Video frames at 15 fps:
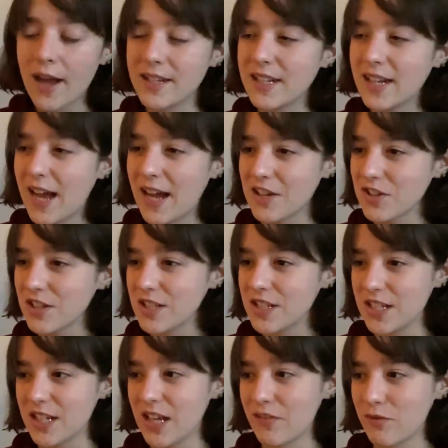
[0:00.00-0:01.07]
I did actually
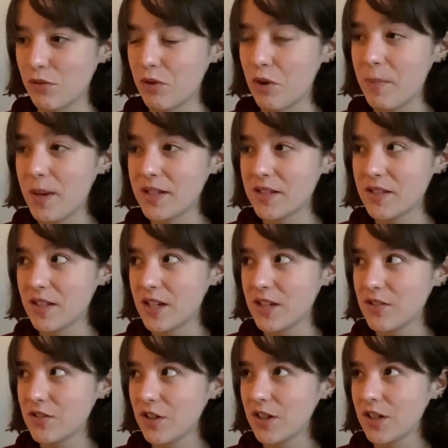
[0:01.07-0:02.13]
DNF a romance that I
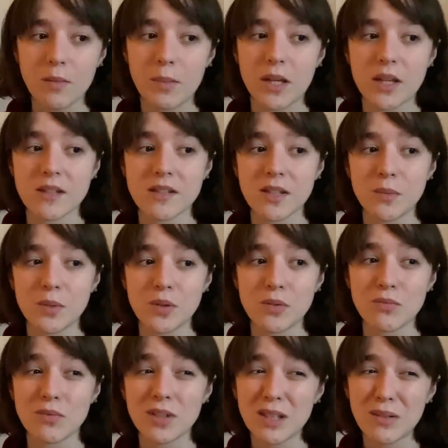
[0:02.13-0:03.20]
started because it was
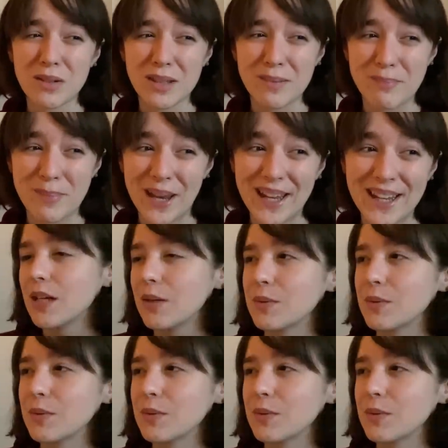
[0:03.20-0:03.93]
really, really bad.